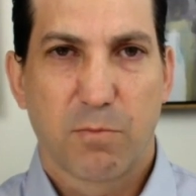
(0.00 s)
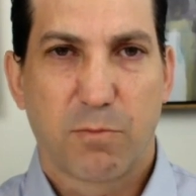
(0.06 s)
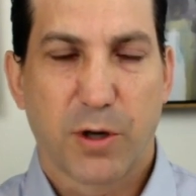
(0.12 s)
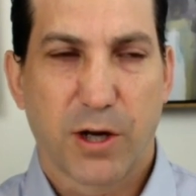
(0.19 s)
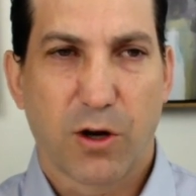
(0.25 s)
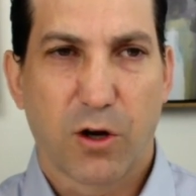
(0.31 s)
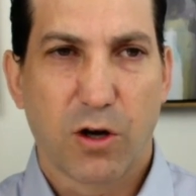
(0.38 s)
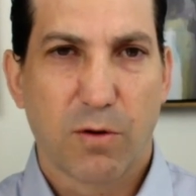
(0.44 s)

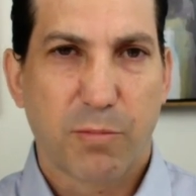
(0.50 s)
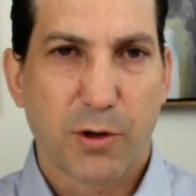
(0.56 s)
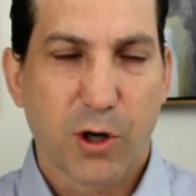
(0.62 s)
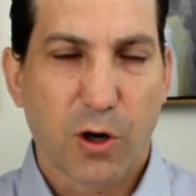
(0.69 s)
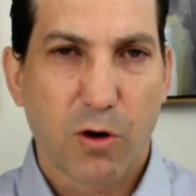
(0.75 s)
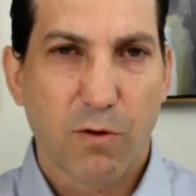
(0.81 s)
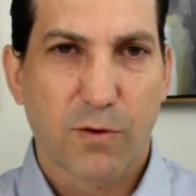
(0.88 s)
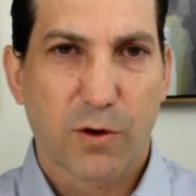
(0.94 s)
But
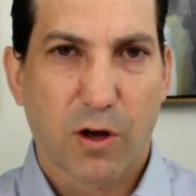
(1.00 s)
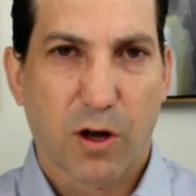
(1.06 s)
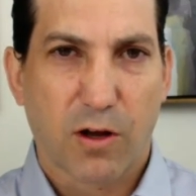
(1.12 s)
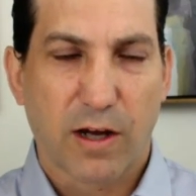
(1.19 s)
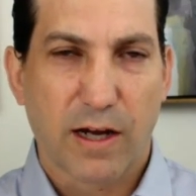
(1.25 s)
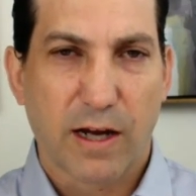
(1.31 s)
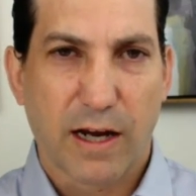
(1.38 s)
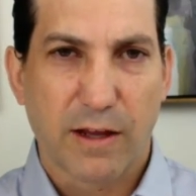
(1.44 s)

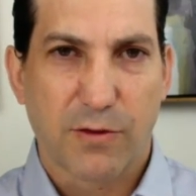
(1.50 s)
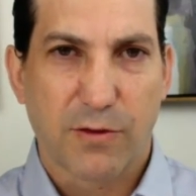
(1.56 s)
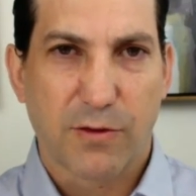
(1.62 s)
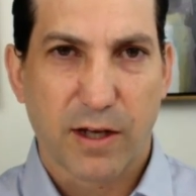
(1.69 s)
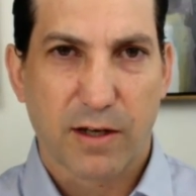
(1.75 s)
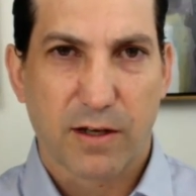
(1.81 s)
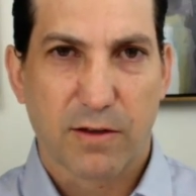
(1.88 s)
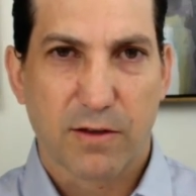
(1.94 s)
overall, I
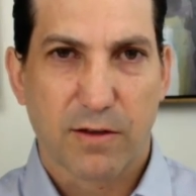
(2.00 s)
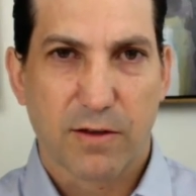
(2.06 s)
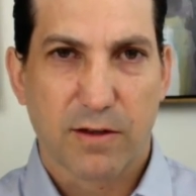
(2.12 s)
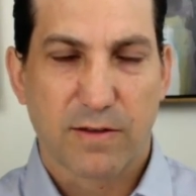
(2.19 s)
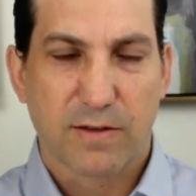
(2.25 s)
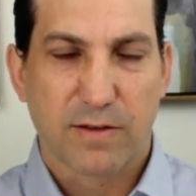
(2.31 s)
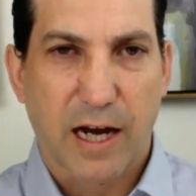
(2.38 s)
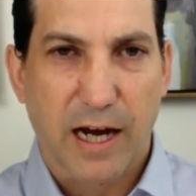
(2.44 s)
think
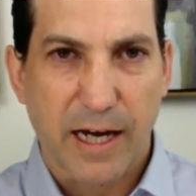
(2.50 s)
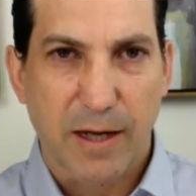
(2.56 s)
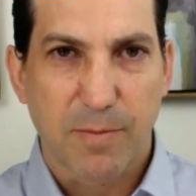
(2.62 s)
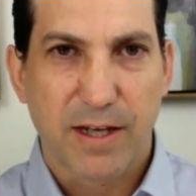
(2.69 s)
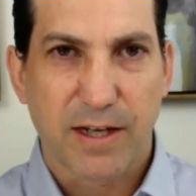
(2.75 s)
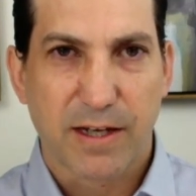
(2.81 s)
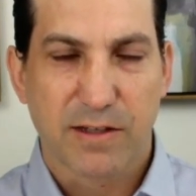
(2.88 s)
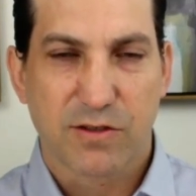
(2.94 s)

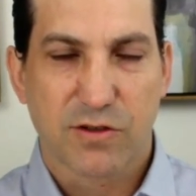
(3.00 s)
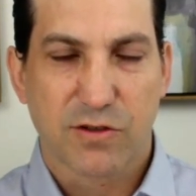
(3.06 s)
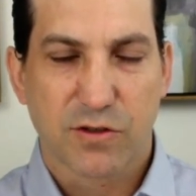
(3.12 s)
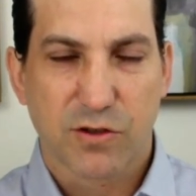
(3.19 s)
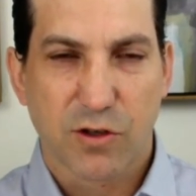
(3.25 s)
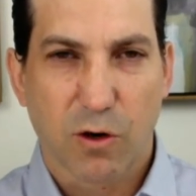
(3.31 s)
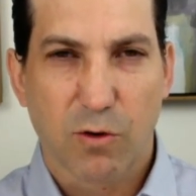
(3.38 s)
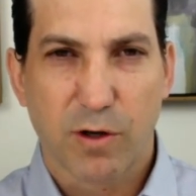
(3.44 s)
timing is
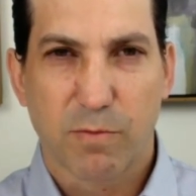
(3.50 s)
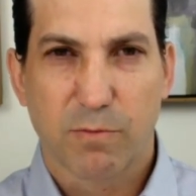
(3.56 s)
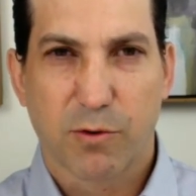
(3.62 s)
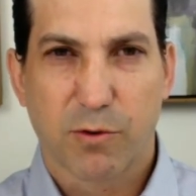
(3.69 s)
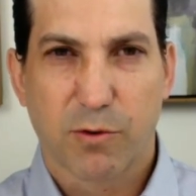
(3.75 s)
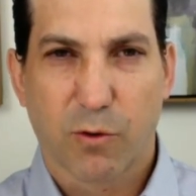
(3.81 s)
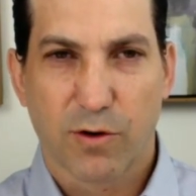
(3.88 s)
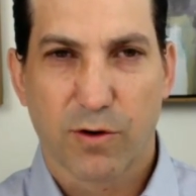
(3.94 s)
so
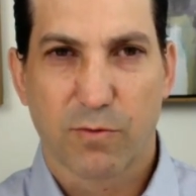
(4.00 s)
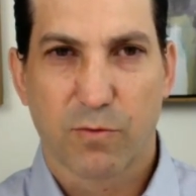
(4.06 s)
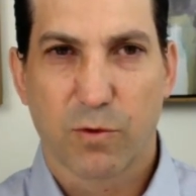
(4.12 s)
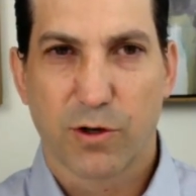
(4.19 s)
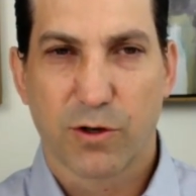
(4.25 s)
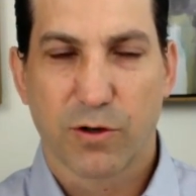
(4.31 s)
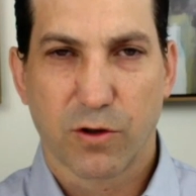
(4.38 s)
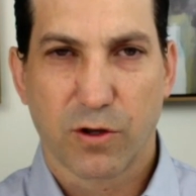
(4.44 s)
important
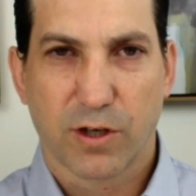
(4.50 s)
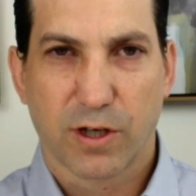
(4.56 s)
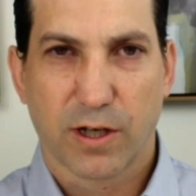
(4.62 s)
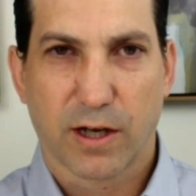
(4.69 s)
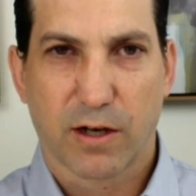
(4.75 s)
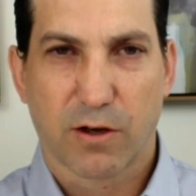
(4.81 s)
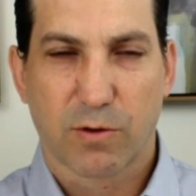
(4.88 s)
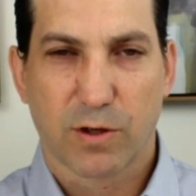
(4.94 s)
when you're
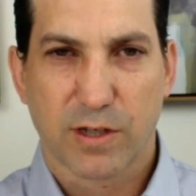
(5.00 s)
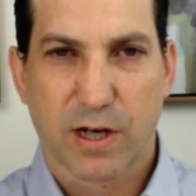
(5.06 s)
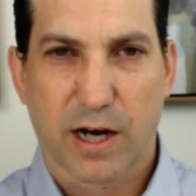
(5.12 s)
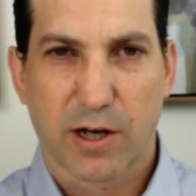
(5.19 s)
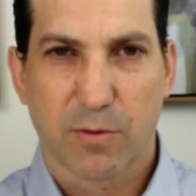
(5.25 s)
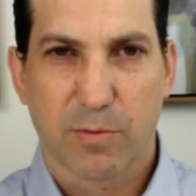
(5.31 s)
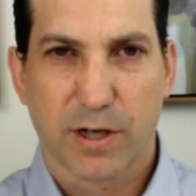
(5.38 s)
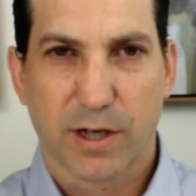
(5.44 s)
looking at a
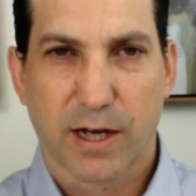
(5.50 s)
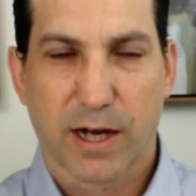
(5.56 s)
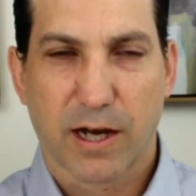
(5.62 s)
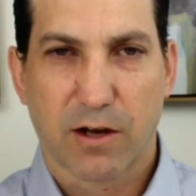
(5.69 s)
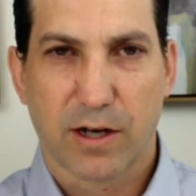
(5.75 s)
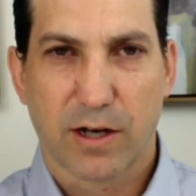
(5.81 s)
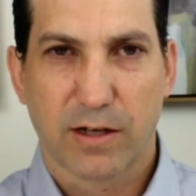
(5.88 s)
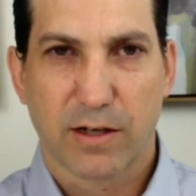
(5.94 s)
retirement
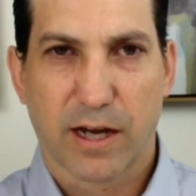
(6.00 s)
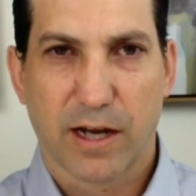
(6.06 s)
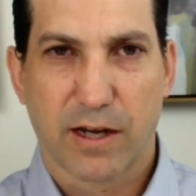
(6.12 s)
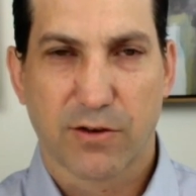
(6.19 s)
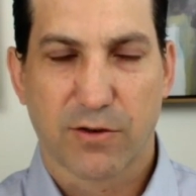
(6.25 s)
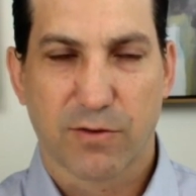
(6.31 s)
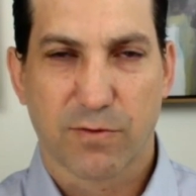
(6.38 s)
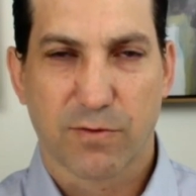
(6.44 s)
account
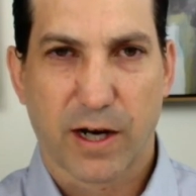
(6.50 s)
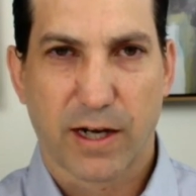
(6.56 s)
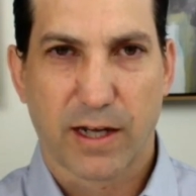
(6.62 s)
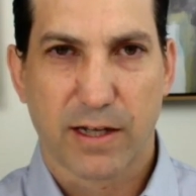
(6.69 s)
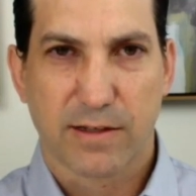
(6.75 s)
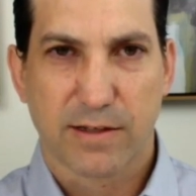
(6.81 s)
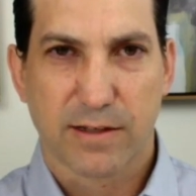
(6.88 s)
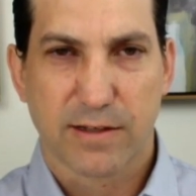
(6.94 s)
and your
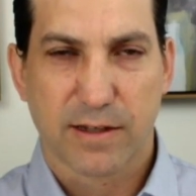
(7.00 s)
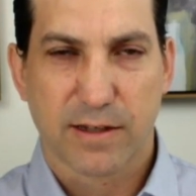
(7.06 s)
finances.